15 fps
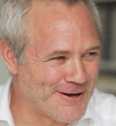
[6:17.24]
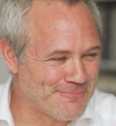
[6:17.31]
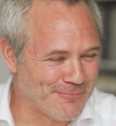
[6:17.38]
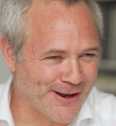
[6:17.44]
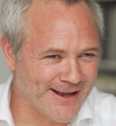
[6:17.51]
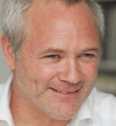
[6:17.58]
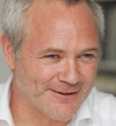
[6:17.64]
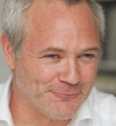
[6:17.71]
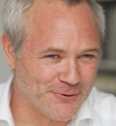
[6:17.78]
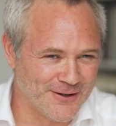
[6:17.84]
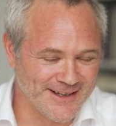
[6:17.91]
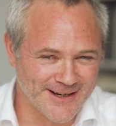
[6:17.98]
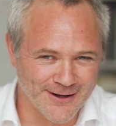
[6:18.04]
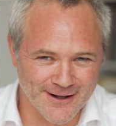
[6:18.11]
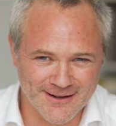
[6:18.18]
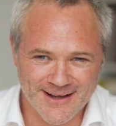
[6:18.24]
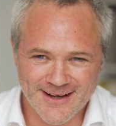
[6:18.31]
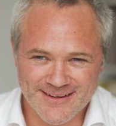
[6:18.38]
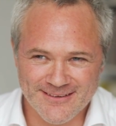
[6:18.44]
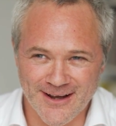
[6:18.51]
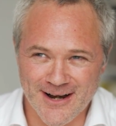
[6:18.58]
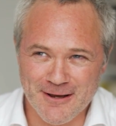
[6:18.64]
placed. And I'll
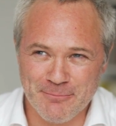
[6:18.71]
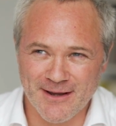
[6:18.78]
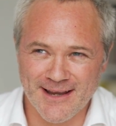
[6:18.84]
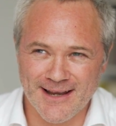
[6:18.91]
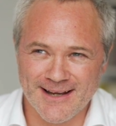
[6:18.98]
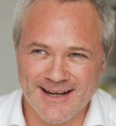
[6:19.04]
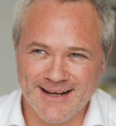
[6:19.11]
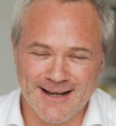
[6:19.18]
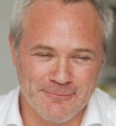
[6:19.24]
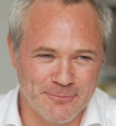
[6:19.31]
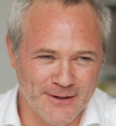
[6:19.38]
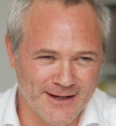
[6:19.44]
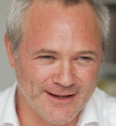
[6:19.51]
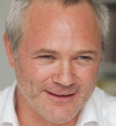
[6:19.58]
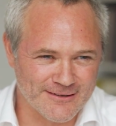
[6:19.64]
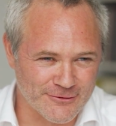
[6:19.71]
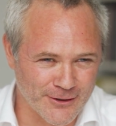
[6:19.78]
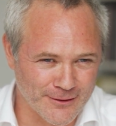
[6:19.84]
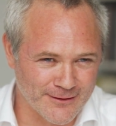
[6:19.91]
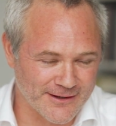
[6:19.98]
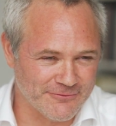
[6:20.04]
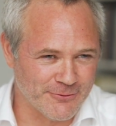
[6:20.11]
certainly be
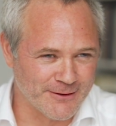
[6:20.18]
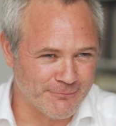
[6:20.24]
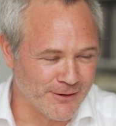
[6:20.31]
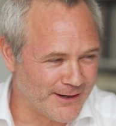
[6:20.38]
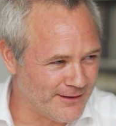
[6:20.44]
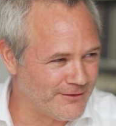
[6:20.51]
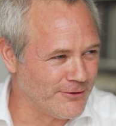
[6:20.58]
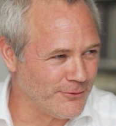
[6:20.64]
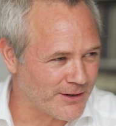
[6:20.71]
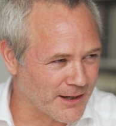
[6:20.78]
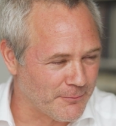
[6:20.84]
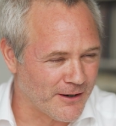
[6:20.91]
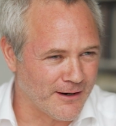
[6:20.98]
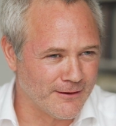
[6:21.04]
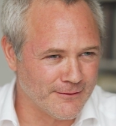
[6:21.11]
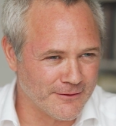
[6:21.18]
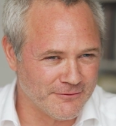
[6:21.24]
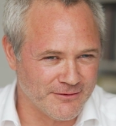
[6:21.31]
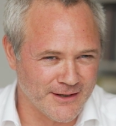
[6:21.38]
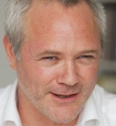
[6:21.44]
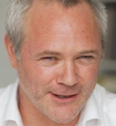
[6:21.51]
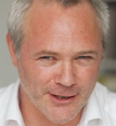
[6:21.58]
thrilled if we really do come out
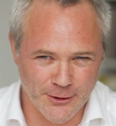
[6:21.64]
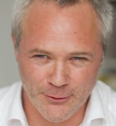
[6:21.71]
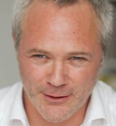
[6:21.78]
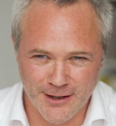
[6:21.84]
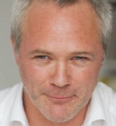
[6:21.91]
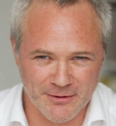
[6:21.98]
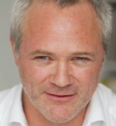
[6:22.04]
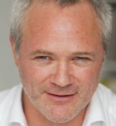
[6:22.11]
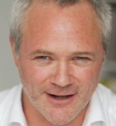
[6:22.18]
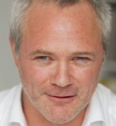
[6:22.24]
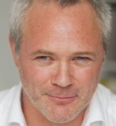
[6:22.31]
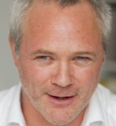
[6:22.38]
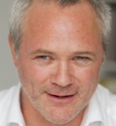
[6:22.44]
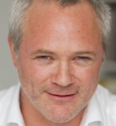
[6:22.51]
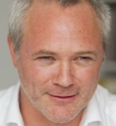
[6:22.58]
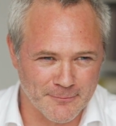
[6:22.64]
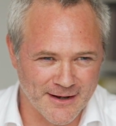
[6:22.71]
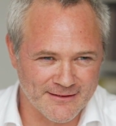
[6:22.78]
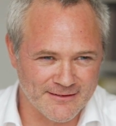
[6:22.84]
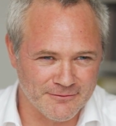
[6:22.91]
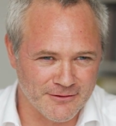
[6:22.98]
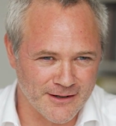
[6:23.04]
of the EU, and I'll be celebrating
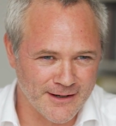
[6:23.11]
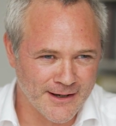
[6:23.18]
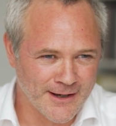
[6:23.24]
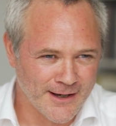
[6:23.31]
massively.